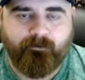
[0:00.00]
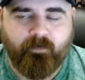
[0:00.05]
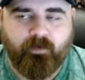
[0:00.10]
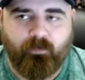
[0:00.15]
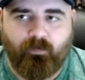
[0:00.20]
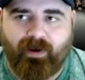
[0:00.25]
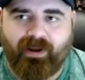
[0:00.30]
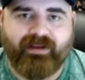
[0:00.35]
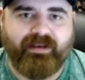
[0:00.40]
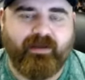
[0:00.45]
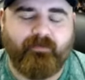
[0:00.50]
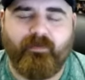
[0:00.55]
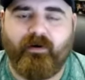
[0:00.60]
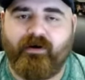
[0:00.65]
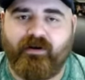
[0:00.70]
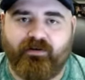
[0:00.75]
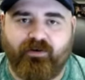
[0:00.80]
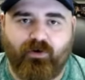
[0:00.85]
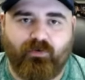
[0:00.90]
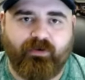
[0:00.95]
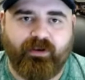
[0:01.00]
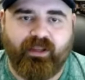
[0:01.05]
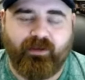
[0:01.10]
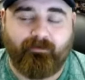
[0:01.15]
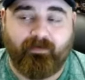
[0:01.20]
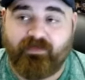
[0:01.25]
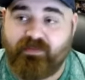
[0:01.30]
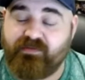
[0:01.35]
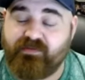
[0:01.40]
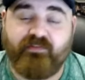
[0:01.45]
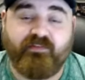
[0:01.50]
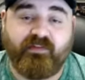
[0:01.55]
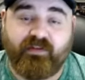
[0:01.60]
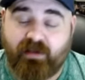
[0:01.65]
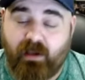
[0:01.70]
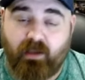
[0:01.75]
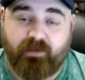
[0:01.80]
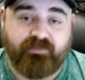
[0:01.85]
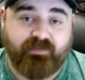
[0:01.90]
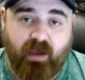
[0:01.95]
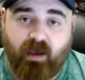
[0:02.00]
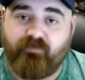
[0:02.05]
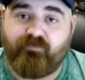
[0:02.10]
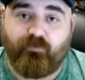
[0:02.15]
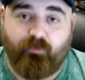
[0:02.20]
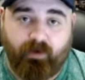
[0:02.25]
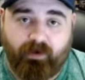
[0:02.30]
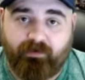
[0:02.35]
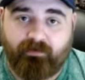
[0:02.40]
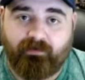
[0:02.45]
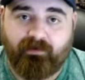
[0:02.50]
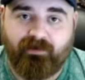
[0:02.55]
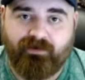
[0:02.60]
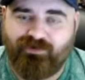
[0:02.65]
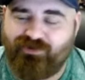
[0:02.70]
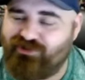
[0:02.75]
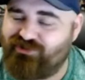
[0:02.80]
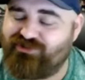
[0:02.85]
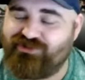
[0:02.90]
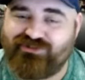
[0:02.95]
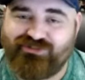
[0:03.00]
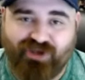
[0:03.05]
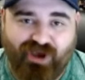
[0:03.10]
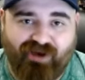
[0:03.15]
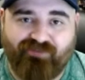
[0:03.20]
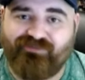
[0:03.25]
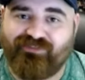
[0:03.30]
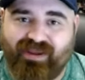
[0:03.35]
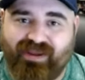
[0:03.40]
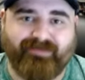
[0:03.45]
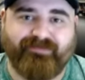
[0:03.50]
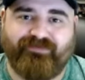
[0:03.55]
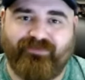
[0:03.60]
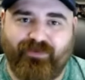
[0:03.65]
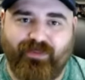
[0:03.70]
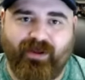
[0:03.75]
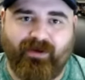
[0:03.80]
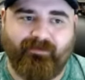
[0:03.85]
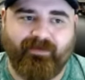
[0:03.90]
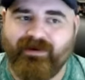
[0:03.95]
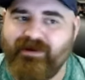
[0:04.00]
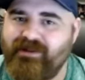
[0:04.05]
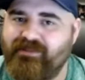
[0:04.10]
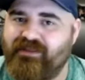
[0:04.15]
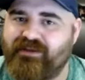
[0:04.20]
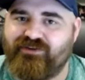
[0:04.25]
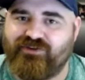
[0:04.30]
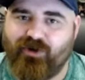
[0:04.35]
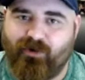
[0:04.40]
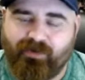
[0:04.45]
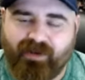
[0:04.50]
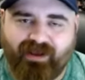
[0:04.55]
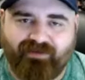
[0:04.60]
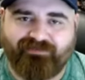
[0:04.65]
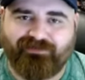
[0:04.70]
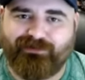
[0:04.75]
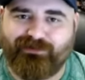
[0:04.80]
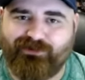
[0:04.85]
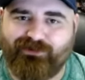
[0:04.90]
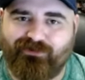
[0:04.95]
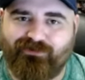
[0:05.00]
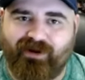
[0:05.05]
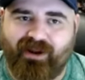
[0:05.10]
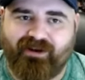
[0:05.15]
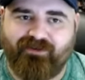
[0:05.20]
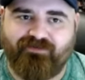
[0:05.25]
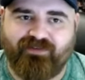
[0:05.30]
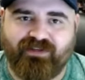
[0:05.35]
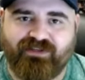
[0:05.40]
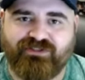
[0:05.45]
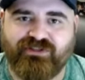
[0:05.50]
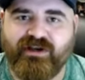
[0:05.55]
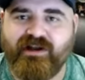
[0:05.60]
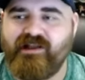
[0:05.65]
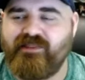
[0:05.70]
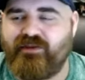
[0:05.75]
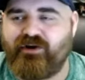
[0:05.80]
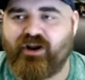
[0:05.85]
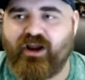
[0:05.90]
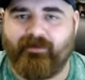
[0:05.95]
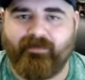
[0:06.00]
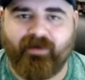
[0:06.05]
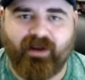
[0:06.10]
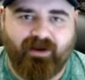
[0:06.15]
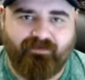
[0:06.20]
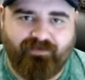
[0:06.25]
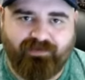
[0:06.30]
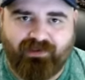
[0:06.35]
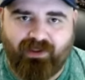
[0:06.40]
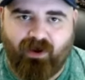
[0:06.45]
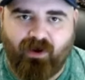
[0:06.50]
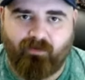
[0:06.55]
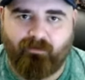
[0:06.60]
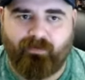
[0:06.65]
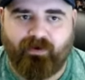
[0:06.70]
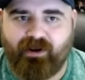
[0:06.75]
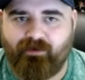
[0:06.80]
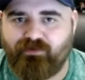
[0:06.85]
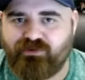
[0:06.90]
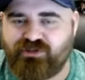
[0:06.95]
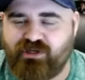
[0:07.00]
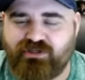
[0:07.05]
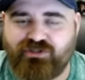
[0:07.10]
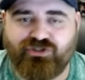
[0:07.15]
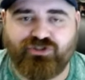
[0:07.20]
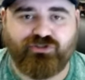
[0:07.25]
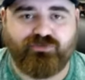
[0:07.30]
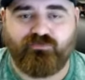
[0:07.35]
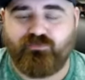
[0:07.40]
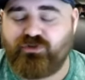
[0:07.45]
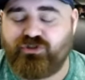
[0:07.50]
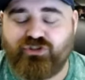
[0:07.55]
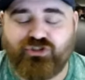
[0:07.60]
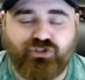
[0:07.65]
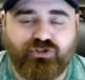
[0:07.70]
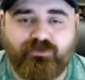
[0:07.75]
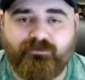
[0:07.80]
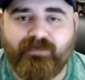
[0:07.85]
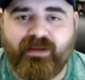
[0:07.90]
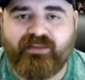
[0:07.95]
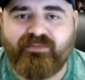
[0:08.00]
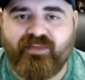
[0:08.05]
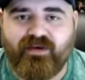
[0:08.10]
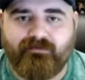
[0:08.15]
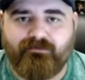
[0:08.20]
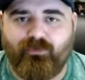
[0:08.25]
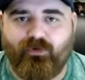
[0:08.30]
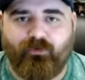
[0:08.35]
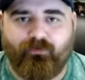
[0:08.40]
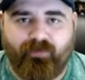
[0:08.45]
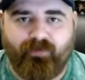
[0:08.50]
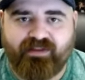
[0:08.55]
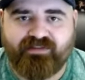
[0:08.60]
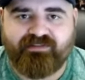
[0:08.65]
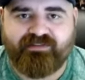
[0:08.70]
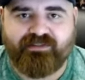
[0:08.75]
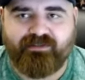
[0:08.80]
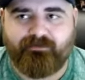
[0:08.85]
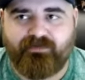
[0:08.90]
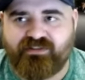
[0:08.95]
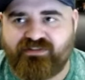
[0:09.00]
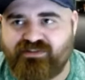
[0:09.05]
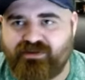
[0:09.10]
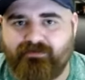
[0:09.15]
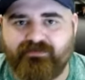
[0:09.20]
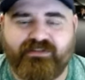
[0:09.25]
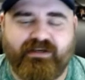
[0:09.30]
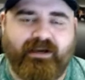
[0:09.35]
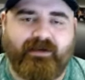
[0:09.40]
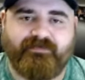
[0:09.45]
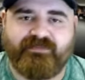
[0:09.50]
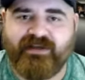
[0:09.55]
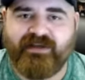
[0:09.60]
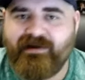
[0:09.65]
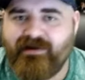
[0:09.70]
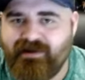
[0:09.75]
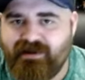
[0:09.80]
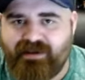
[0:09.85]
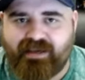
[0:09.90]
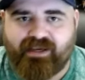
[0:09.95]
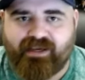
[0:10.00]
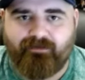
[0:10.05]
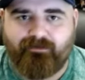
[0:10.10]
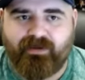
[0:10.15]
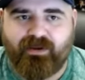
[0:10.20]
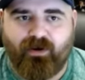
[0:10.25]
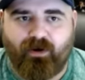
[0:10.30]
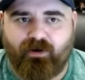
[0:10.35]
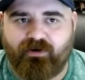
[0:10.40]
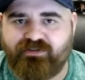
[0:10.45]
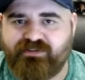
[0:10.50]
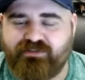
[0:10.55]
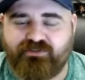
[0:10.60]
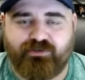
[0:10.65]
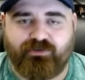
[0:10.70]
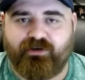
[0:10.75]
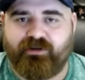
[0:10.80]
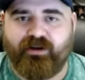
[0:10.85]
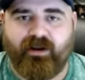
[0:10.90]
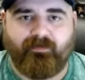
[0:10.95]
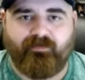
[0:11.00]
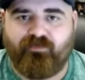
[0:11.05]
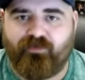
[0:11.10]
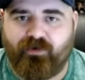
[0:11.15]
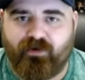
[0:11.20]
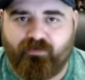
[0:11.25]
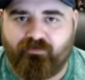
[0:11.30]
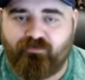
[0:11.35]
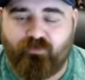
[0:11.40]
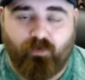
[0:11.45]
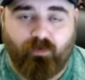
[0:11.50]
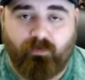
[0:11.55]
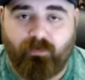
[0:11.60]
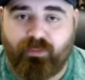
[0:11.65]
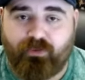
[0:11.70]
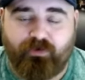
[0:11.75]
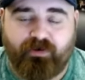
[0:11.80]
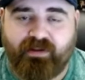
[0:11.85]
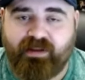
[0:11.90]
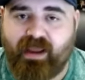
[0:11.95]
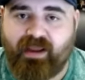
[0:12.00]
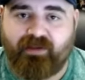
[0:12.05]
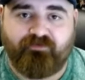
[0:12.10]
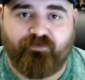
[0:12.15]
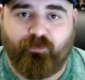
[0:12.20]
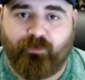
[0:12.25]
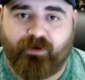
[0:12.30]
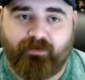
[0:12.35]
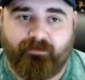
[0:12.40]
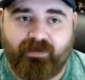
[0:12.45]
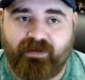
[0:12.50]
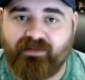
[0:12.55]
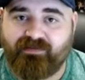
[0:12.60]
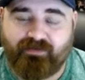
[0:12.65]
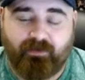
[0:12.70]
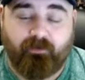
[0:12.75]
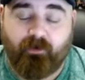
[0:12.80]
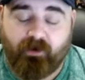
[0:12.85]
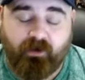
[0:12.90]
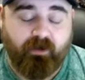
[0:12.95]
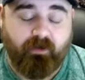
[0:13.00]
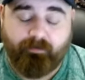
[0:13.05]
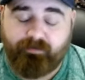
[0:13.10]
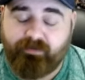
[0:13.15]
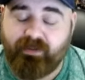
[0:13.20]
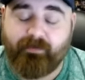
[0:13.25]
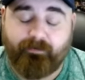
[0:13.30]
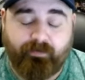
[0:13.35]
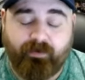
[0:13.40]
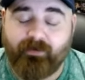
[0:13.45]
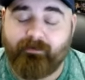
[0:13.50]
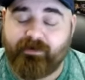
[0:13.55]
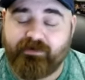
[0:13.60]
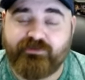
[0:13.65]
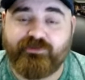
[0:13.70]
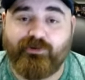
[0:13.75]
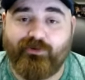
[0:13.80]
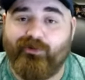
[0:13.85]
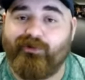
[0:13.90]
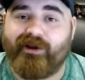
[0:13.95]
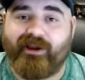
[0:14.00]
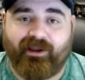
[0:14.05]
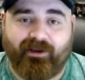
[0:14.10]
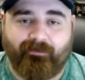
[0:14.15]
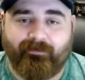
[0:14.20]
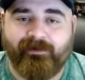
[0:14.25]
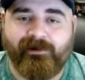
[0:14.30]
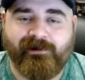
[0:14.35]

Ryan Nembhard and Nolan Hickman, this is a tough one. It's a tough game for them. They don't have Luka Krajnovic. They're coming off a long break, which I sh- which should make them more rested, but sometimes it can be hard to turn it up for a full 38, 40 minutes, and they're going to play pretty much the whole game.